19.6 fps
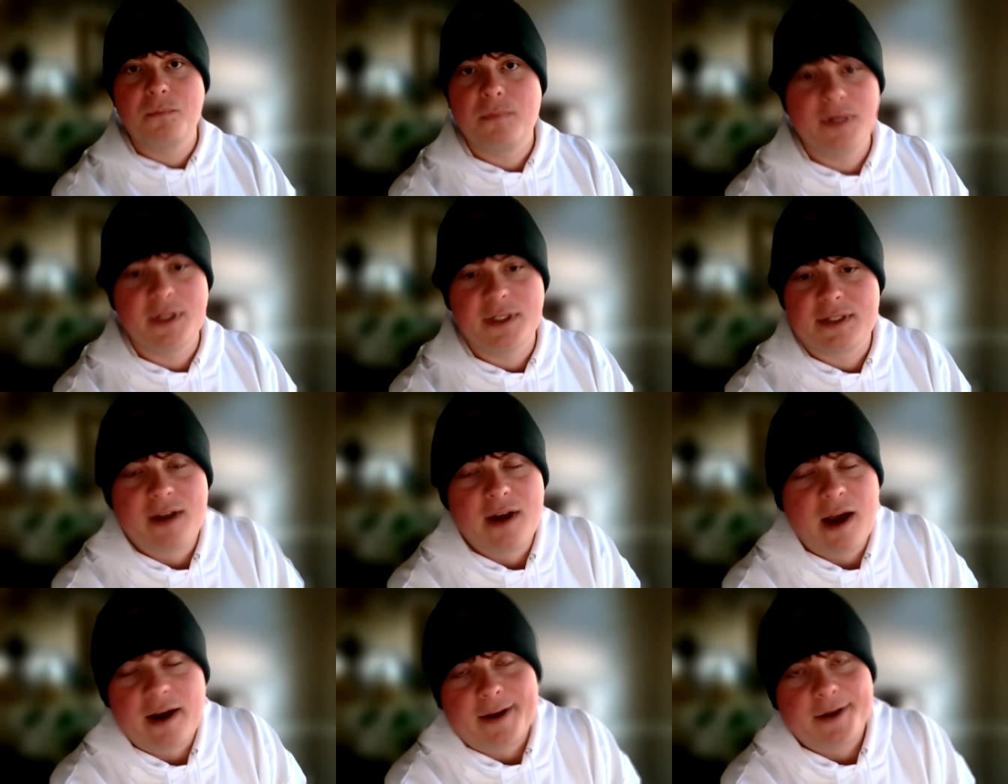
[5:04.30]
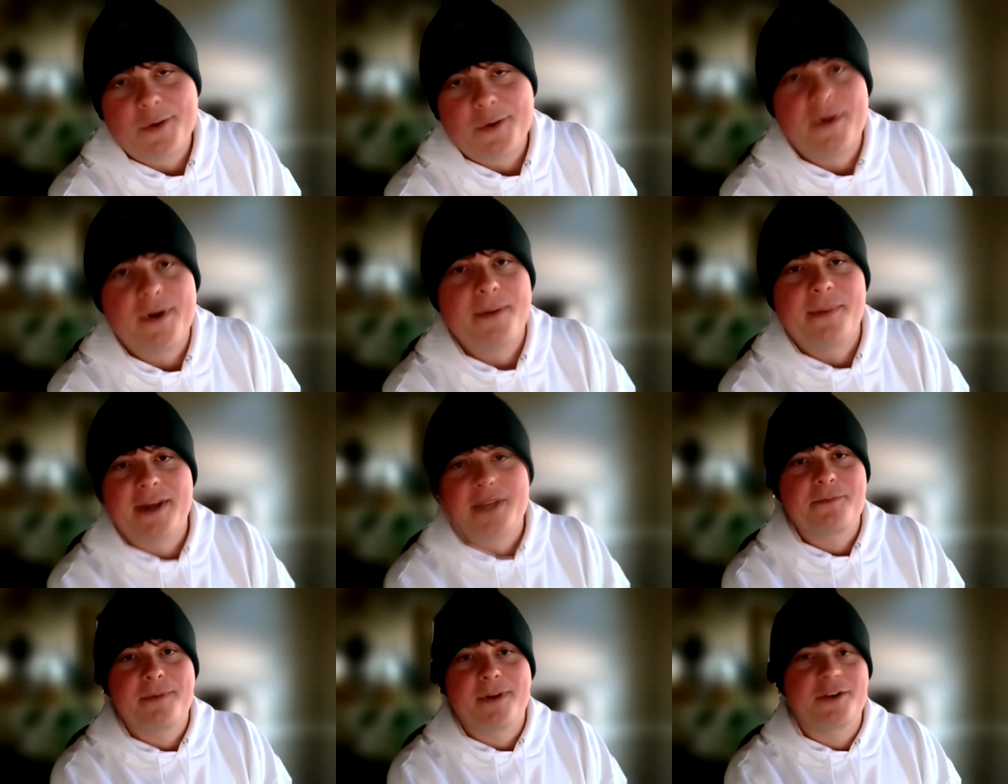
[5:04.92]
It's not gonna win
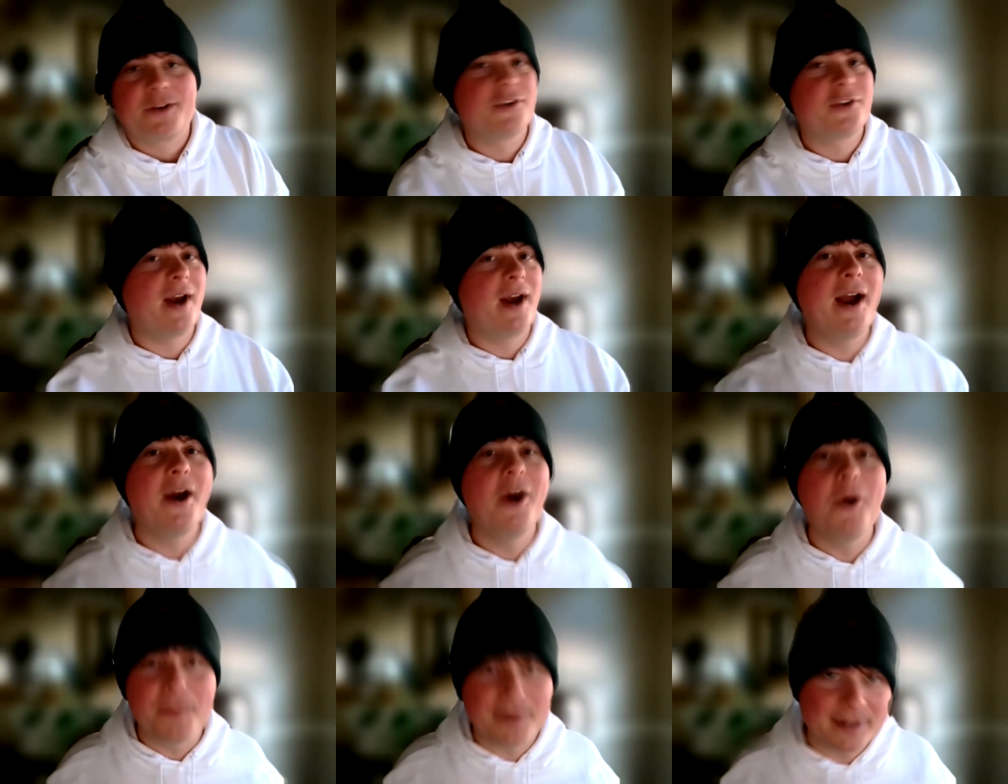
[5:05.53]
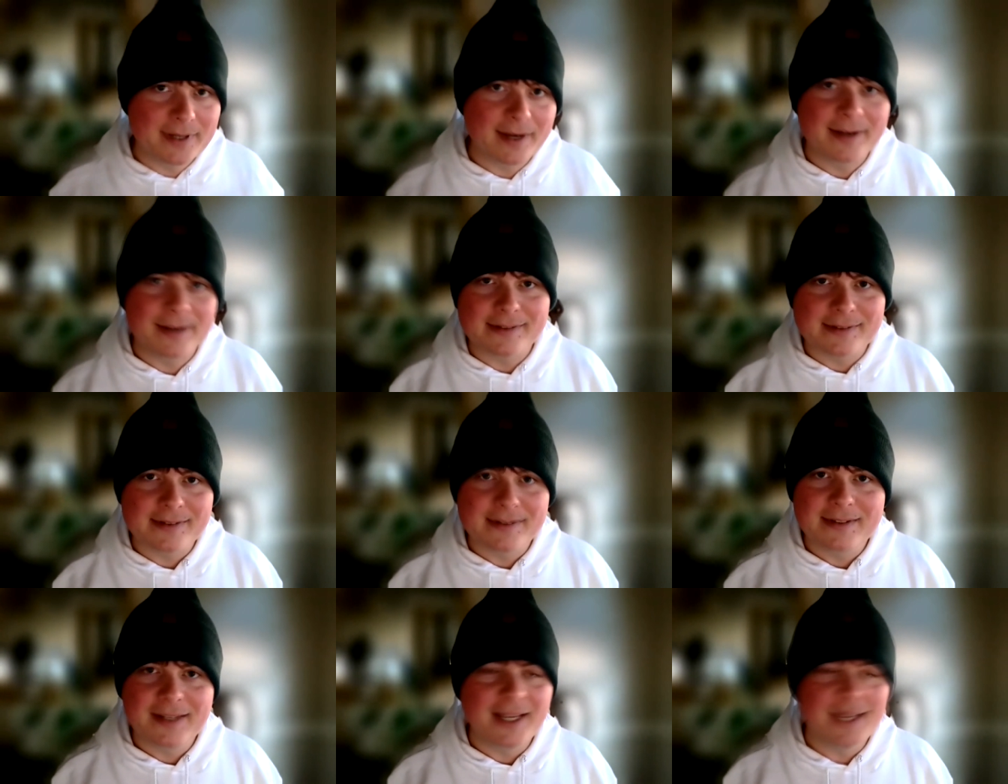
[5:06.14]
best picture. I hope it
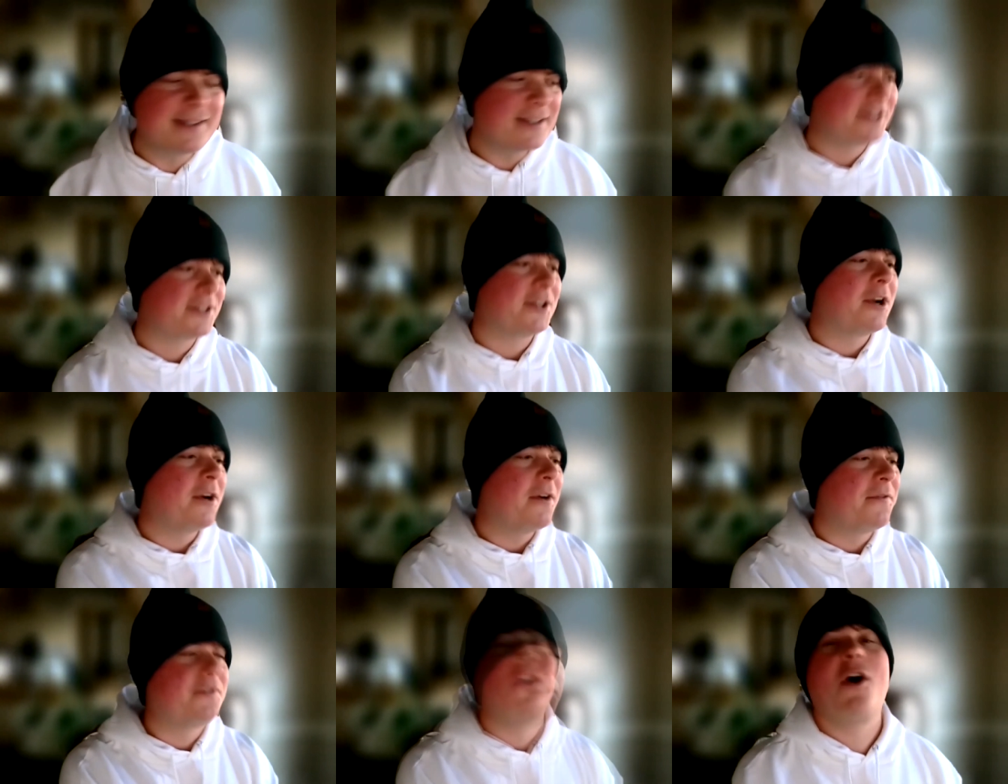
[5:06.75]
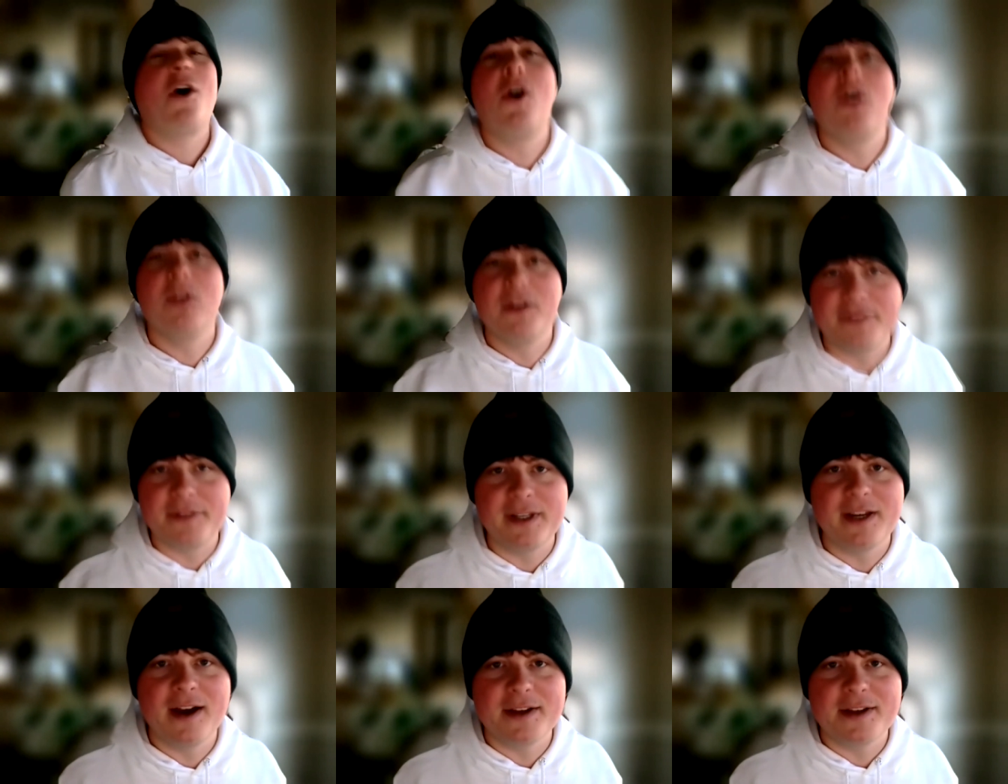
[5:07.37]
does. It deserves all of
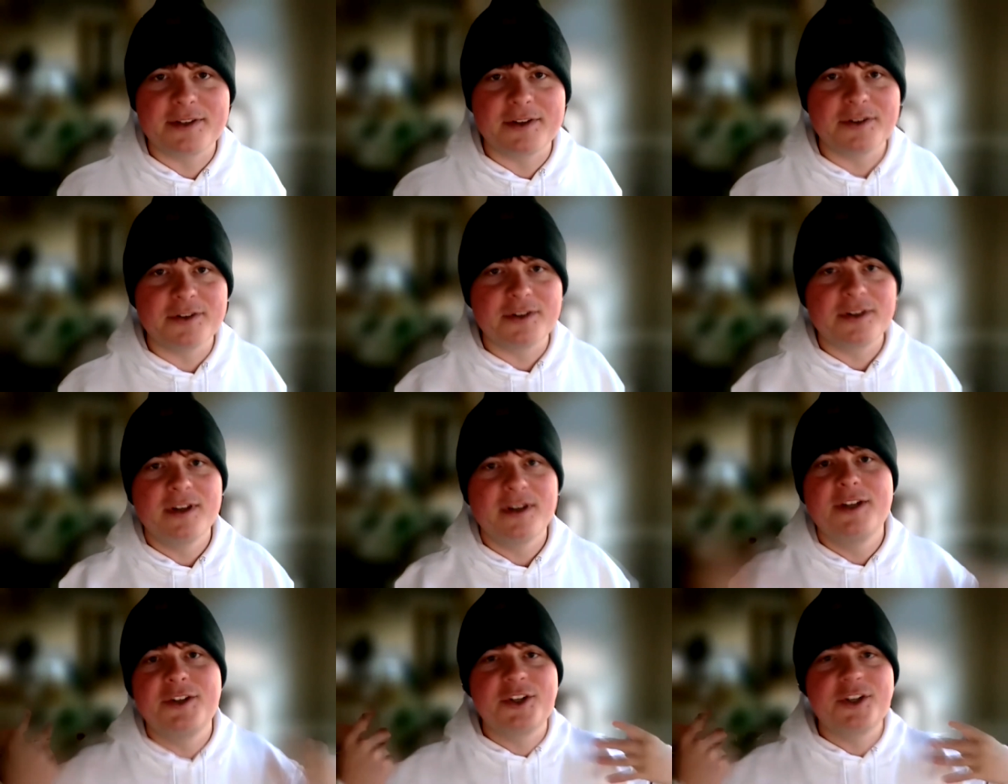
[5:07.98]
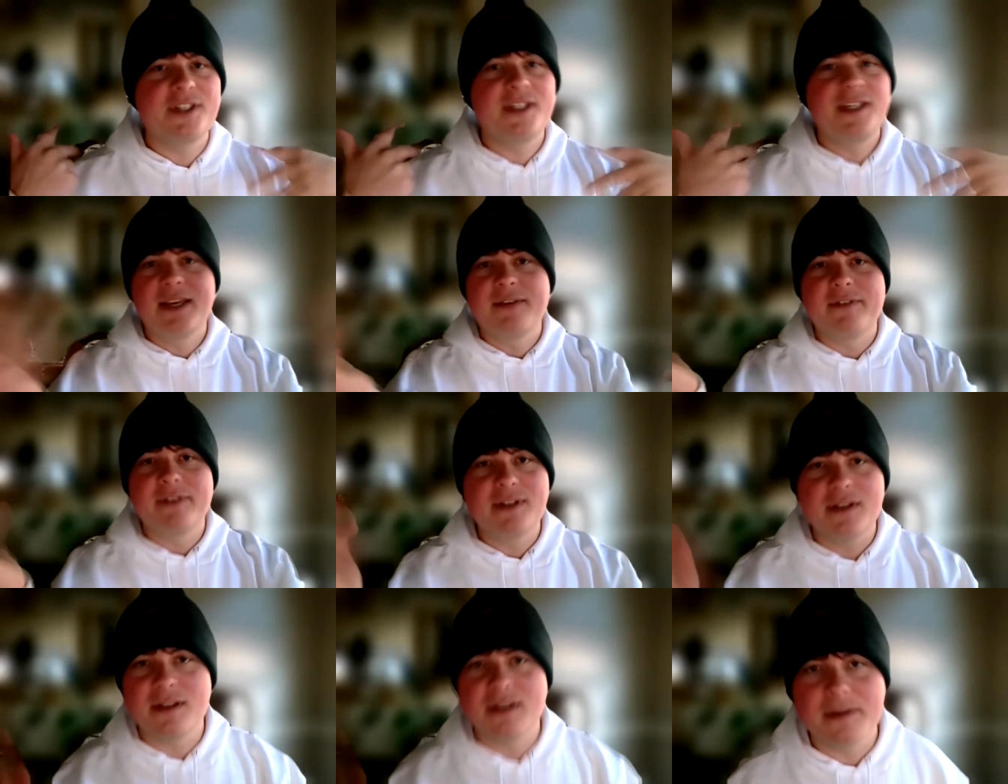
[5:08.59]
the Oscars. Just give
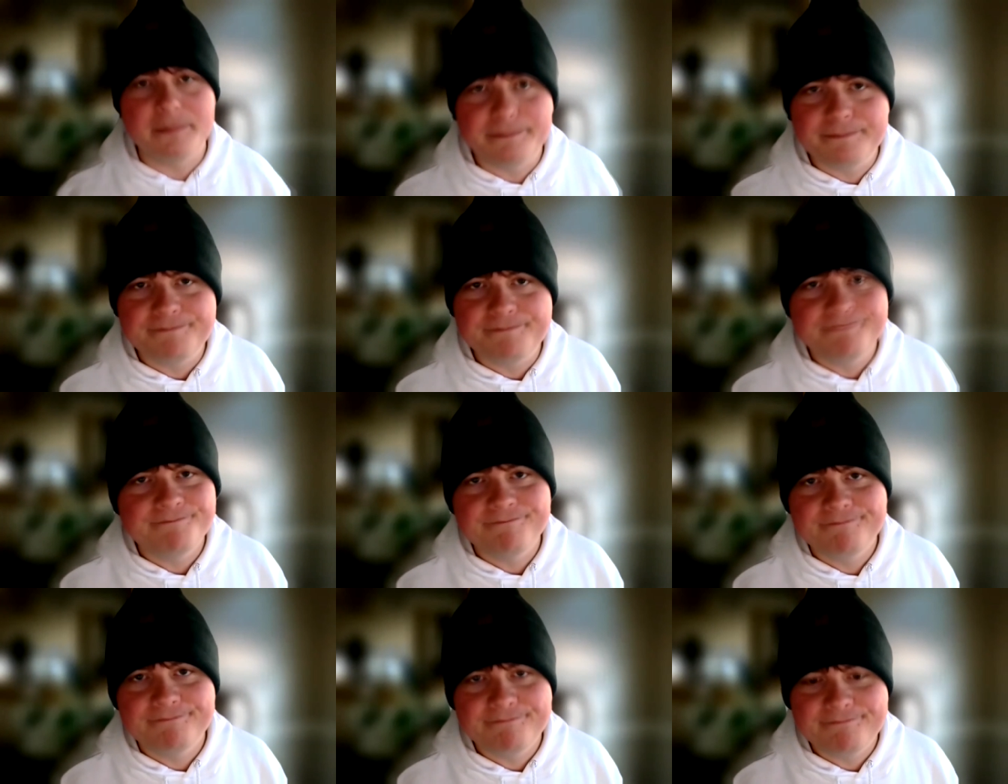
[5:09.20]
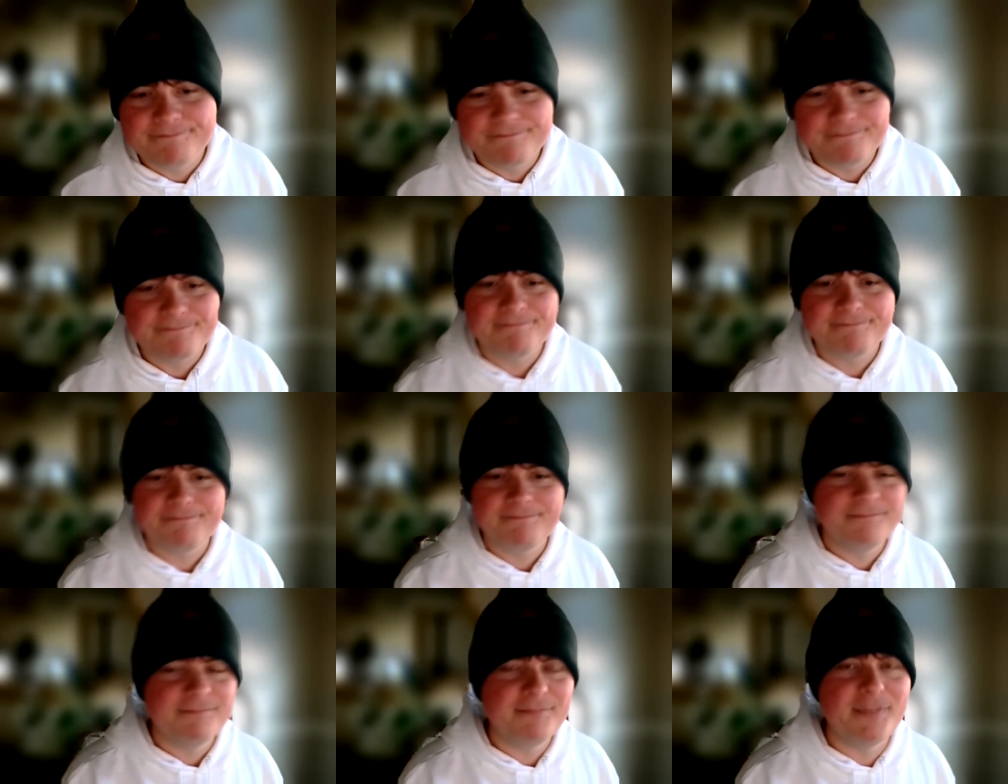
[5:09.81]
it to them,
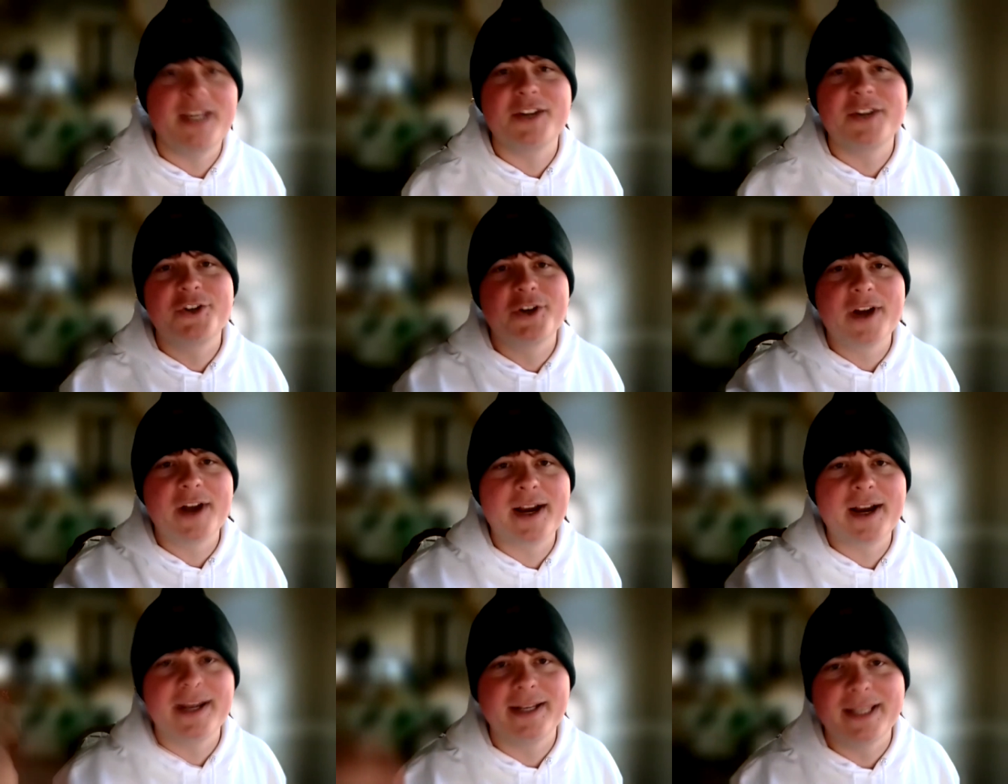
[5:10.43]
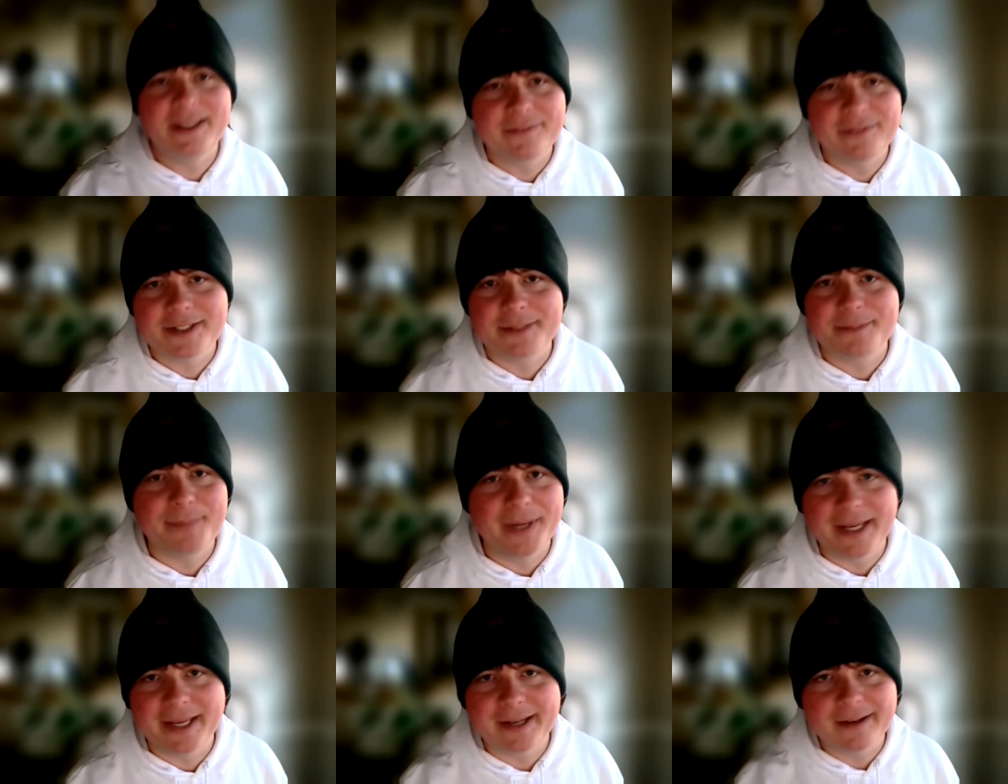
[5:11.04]
because you're not gonna give it to
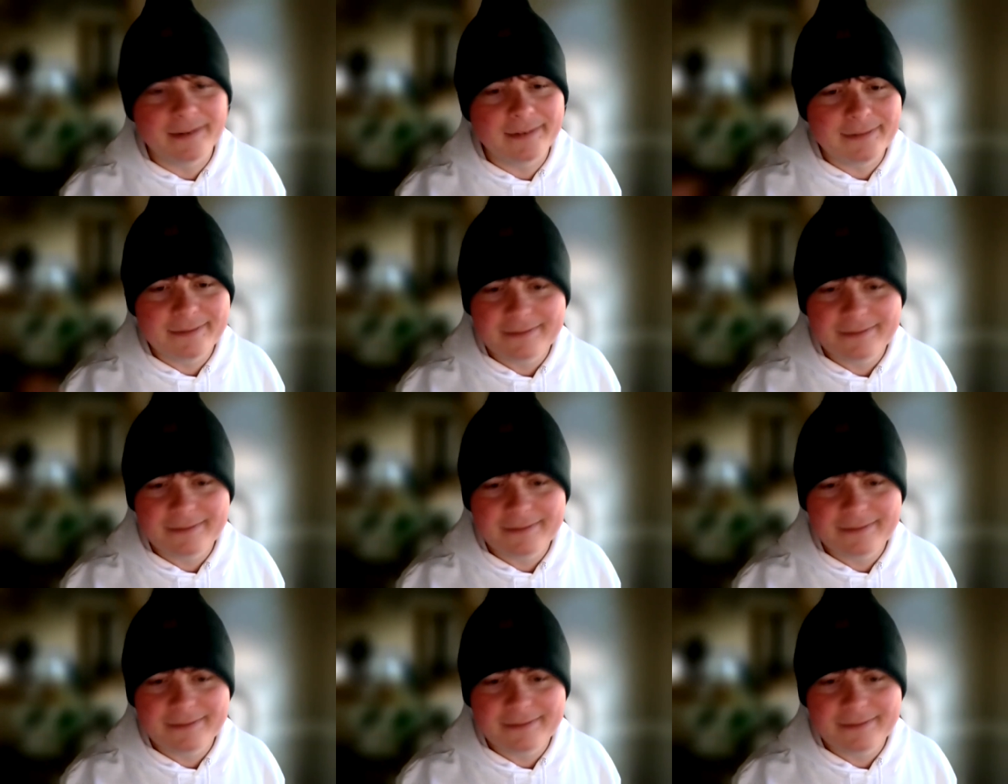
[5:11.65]
Pig.